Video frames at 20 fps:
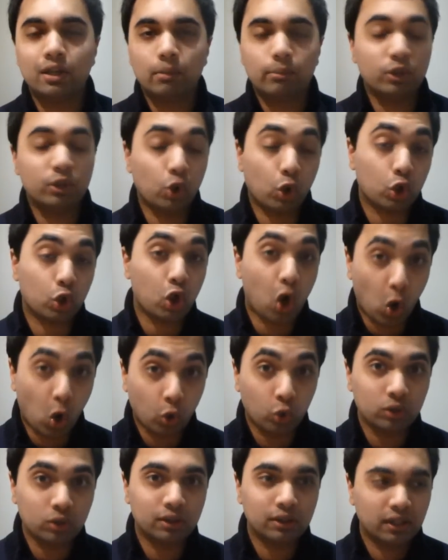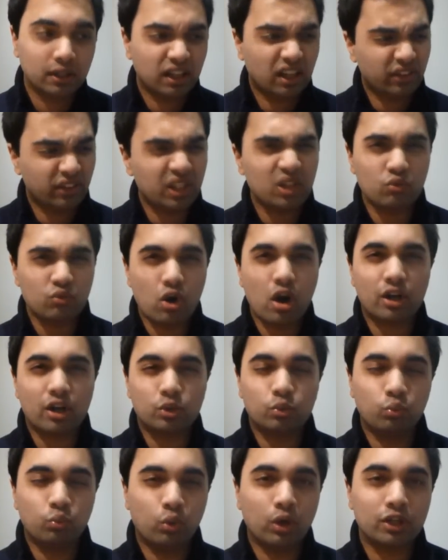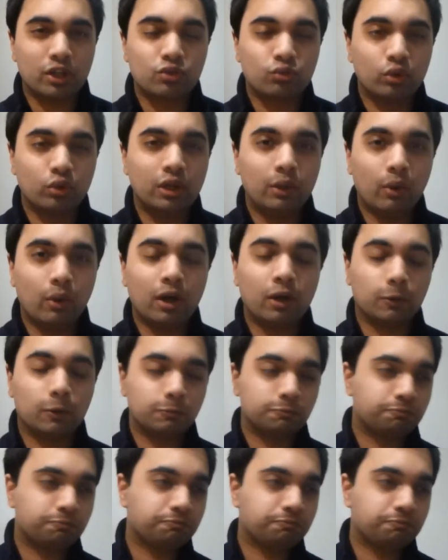but not cold, I think it works really well.